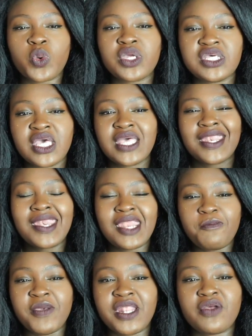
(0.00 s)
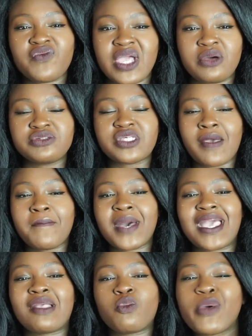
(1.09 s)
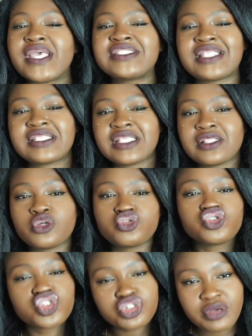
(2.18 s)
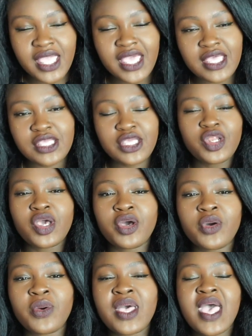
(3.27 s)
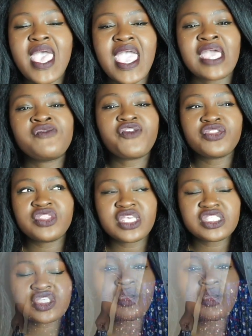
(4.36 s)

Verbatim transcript: would nip in around my waist. That's a little trick, you know. And for this